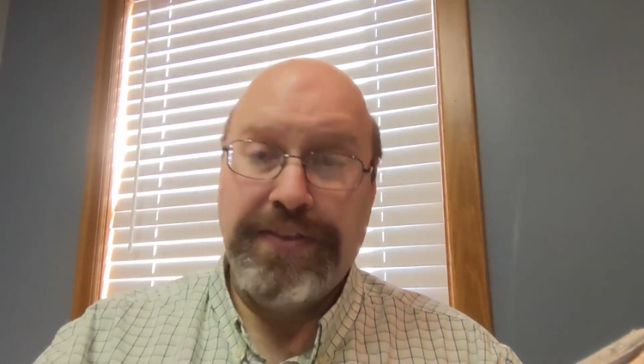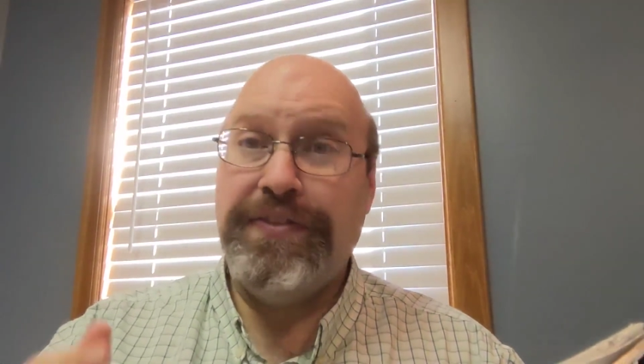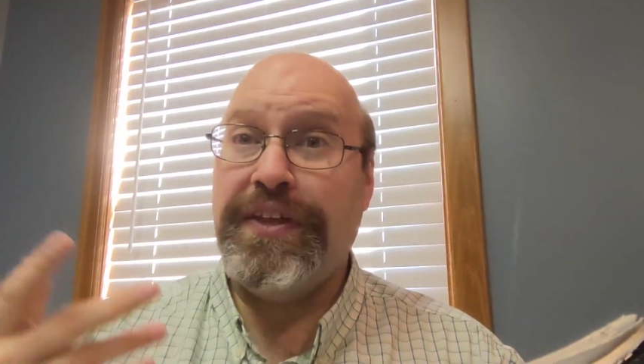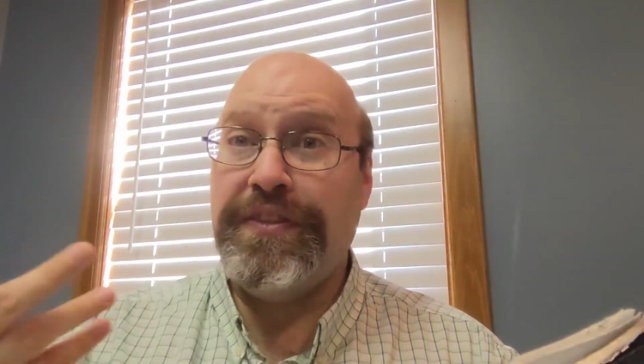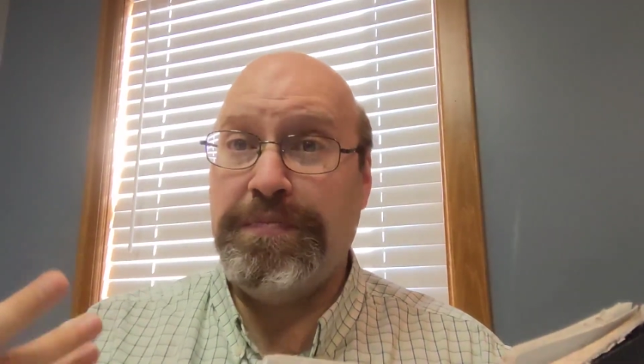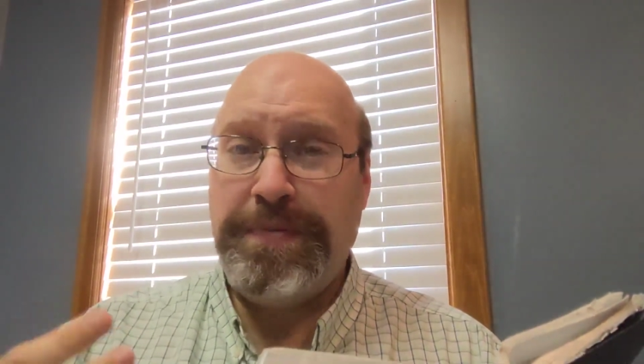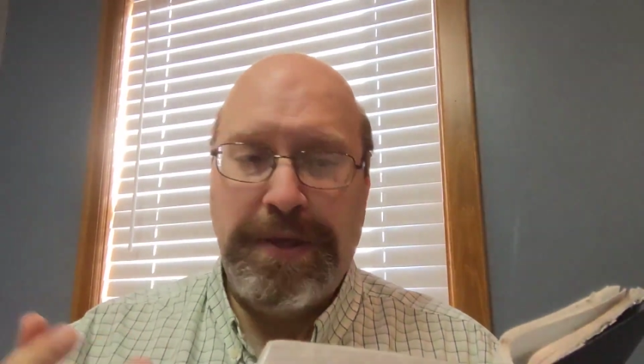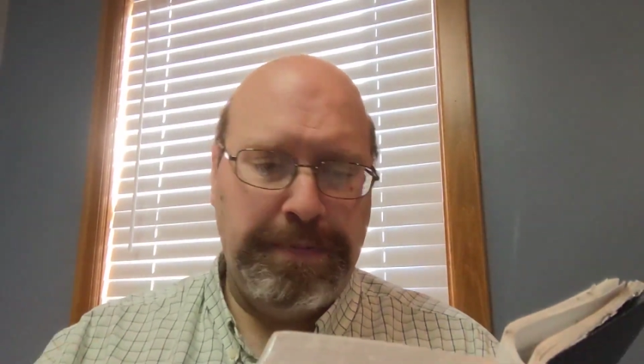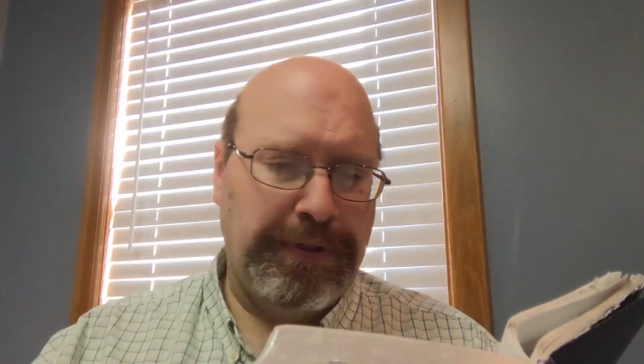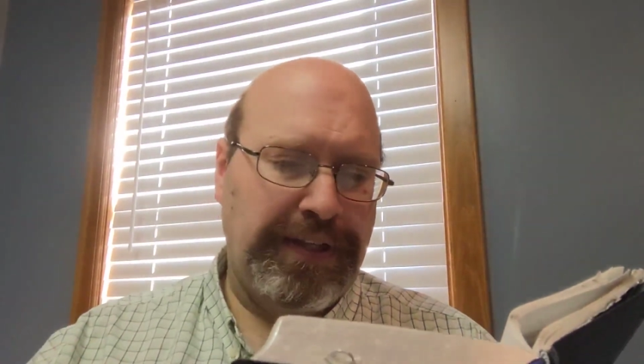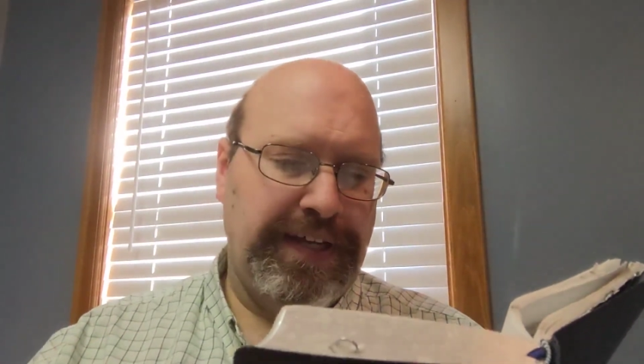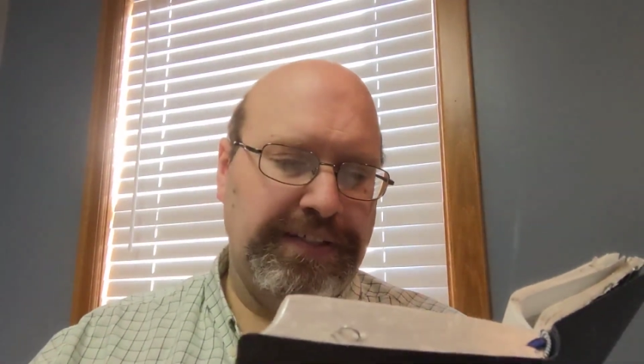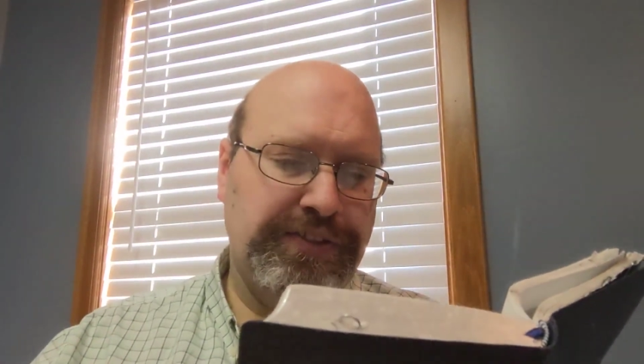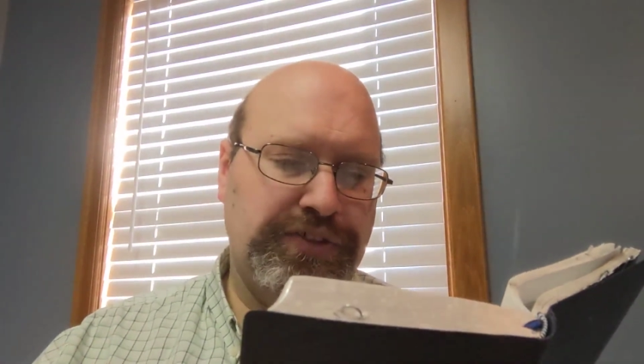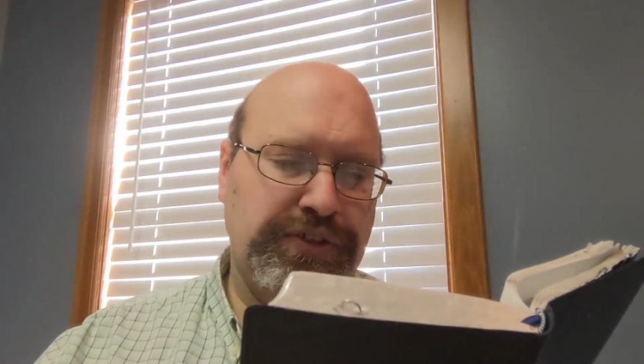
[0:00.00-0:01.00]
Then the people
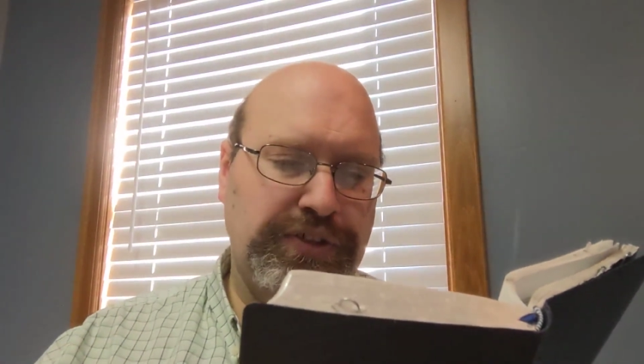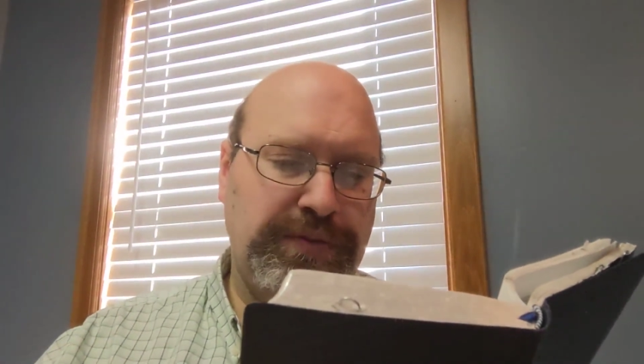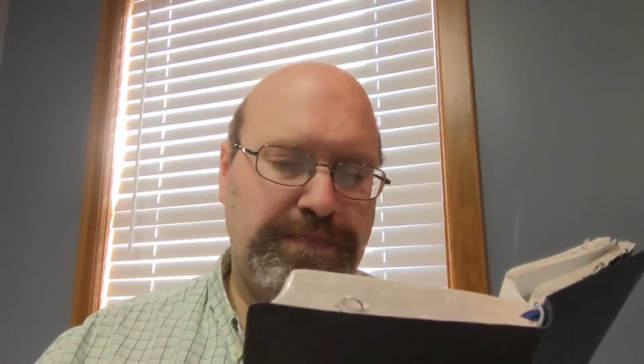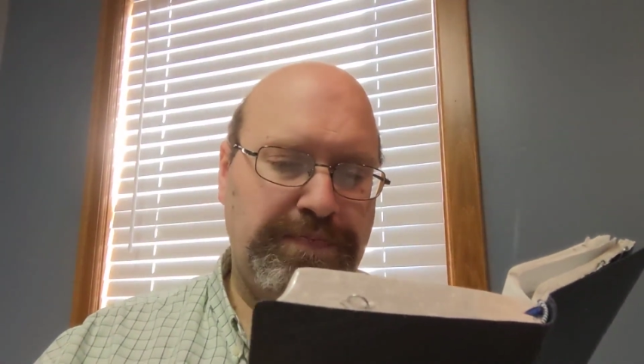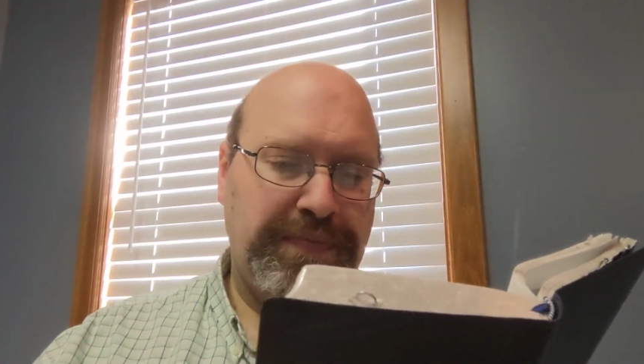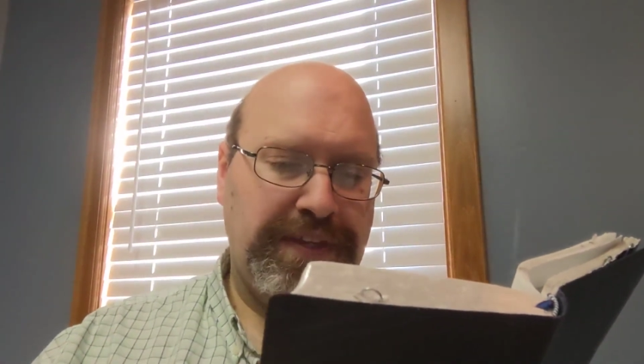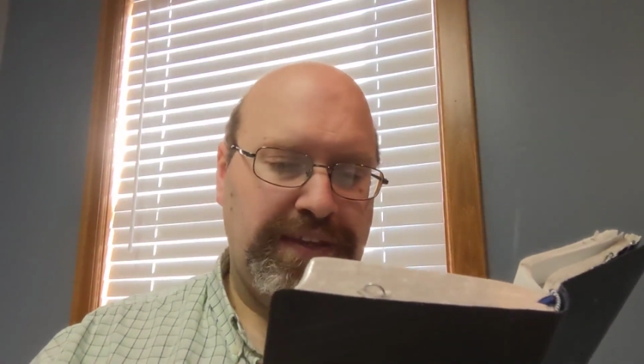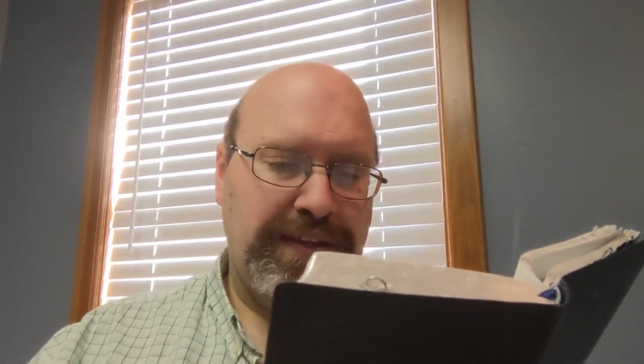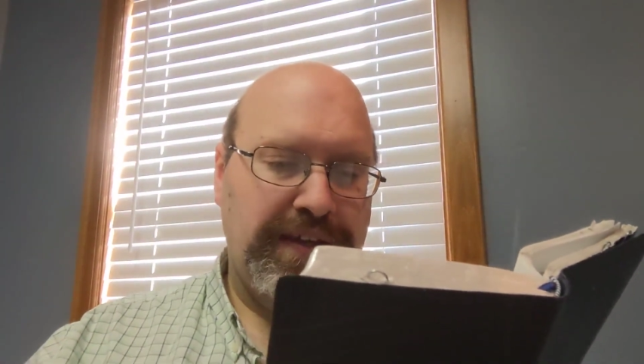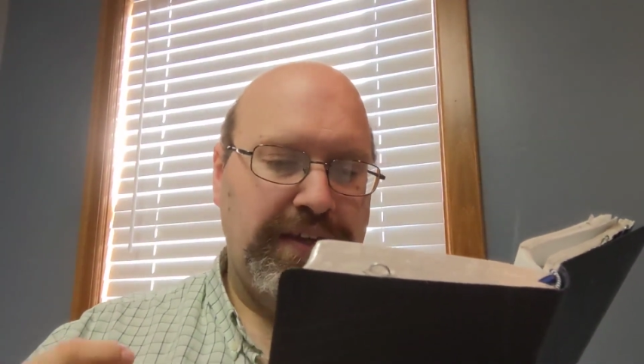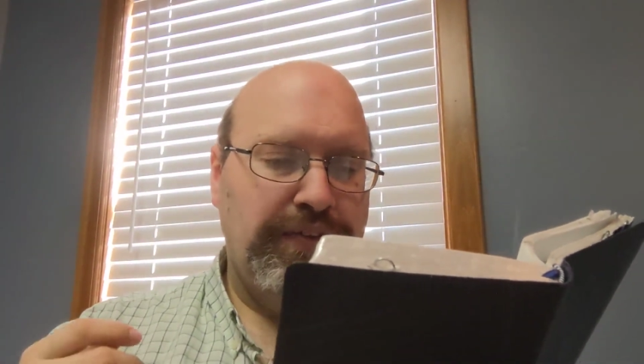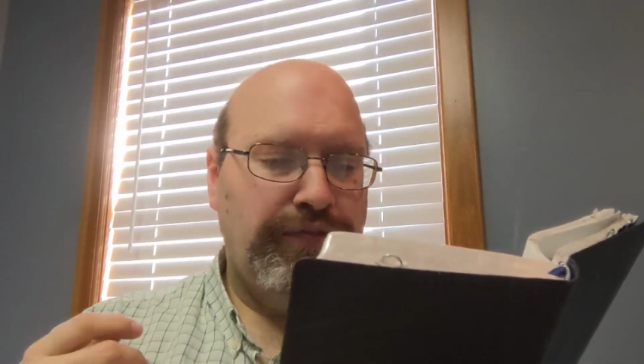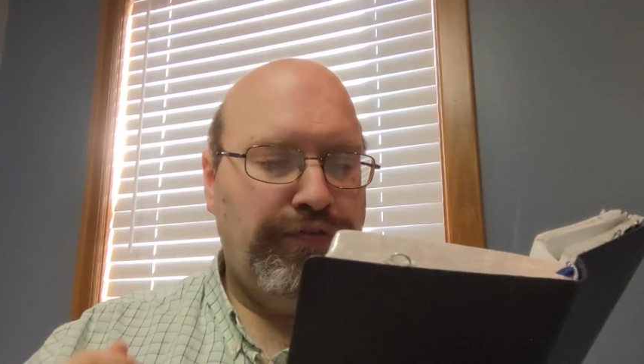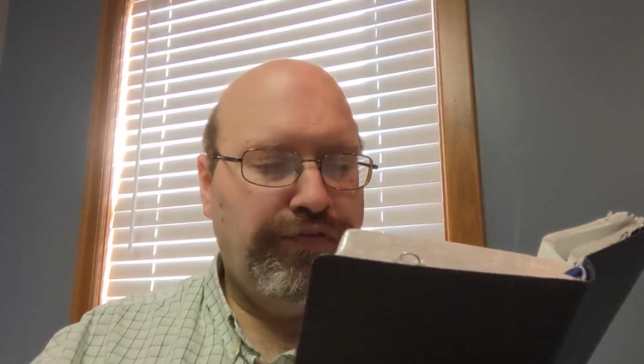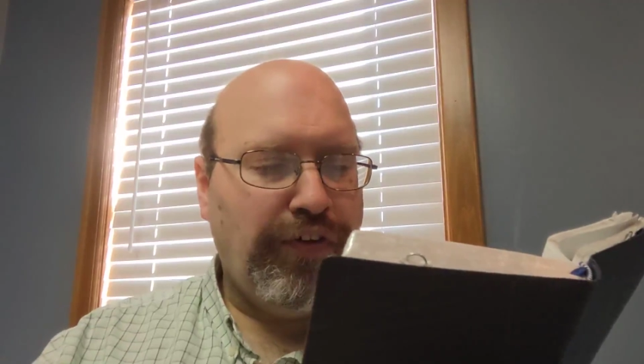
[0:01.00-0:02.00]
answered,
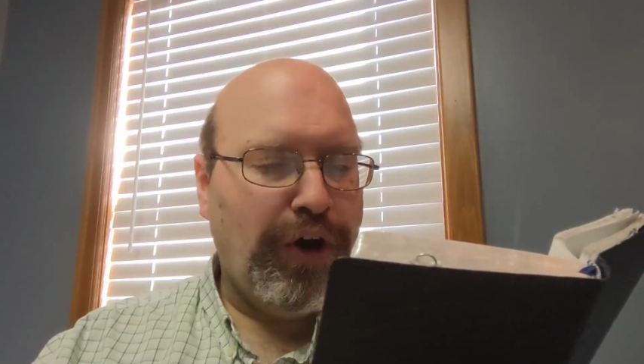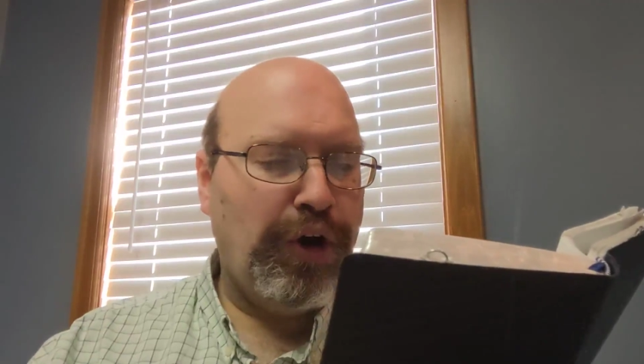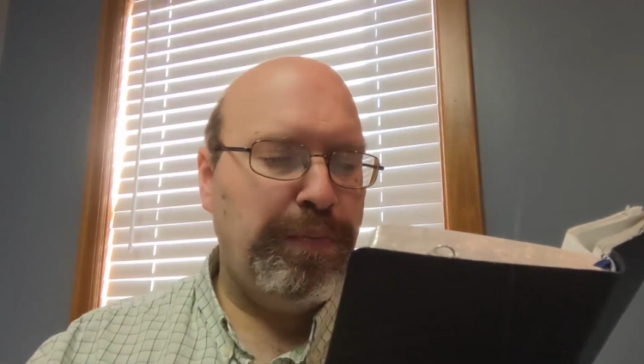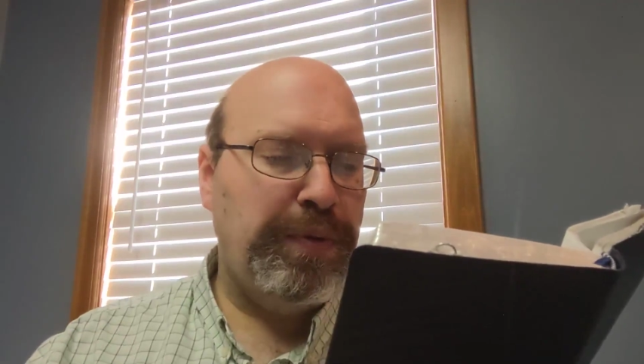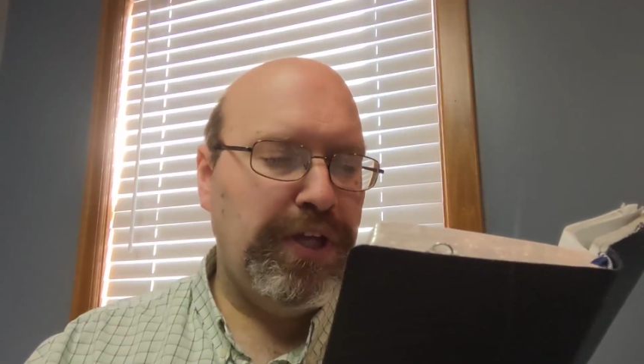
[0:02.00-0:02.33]
Far